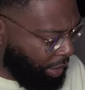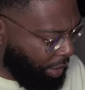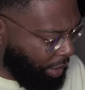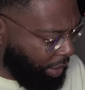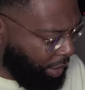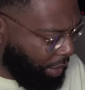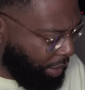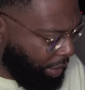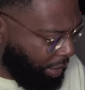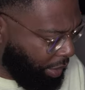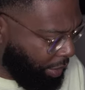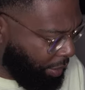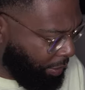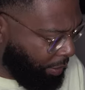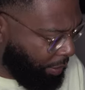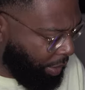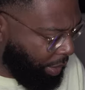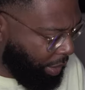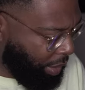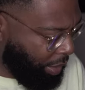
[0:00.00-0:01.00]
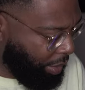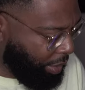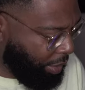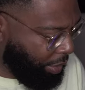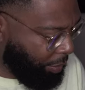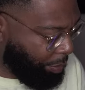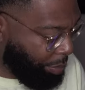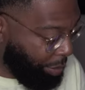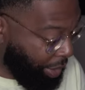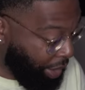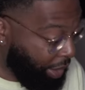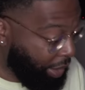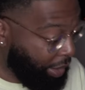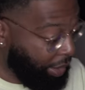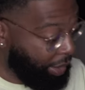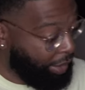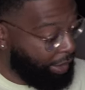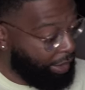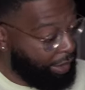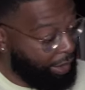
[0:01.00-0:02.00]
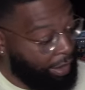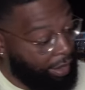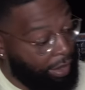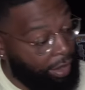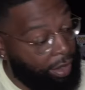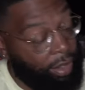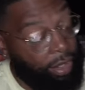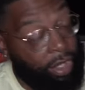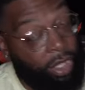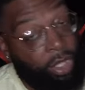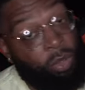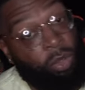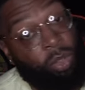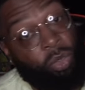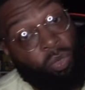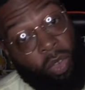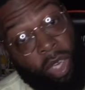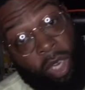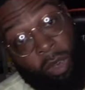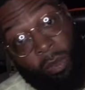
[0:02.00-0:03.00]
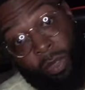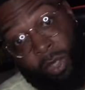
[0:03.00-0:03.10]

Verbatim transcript: Um, but this was one that